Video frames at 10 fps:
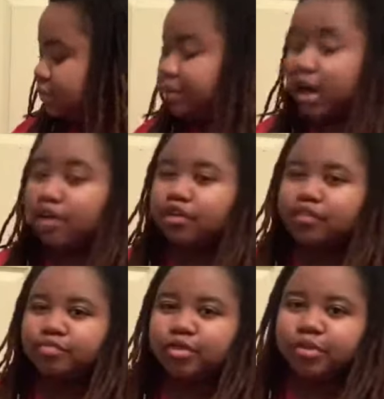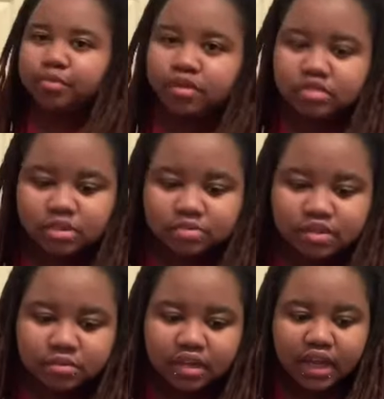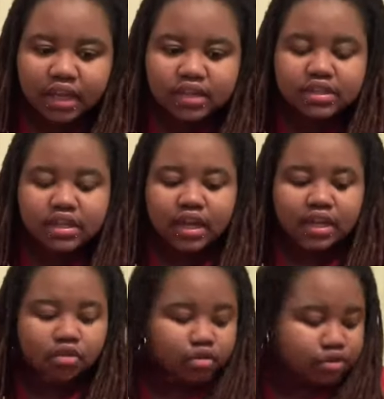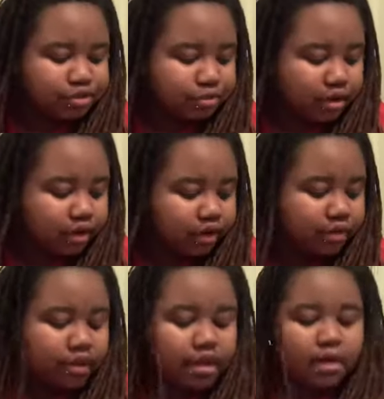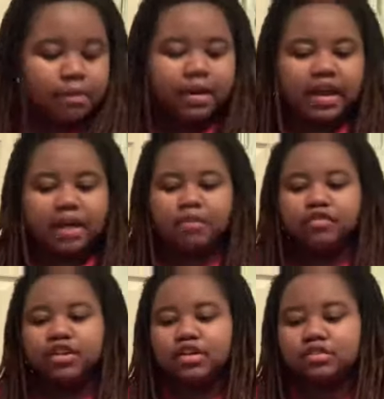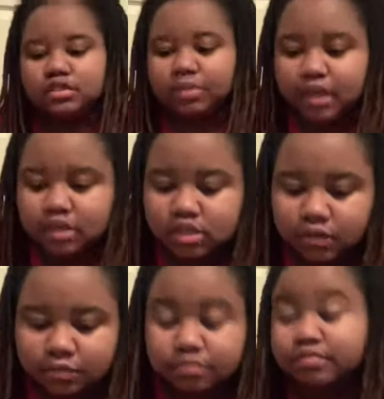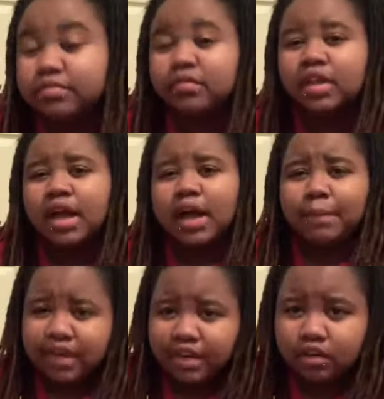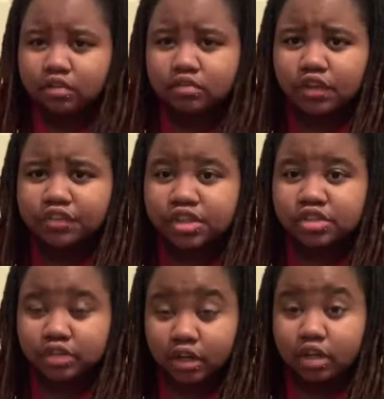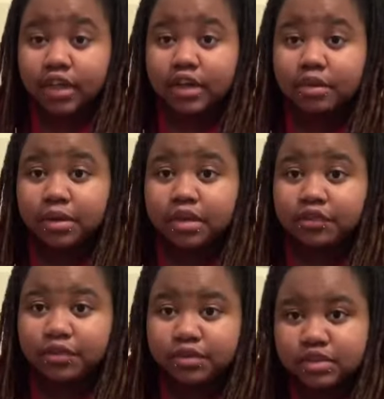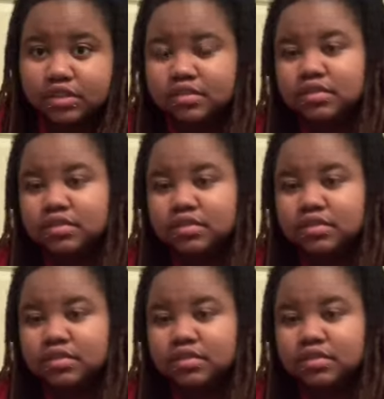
but I don't know if I'm gonna be posting them today, tonight or tomorrow. But I got more videos to make, so I'm gonna get all of them off first so I can go ahead on my other ones.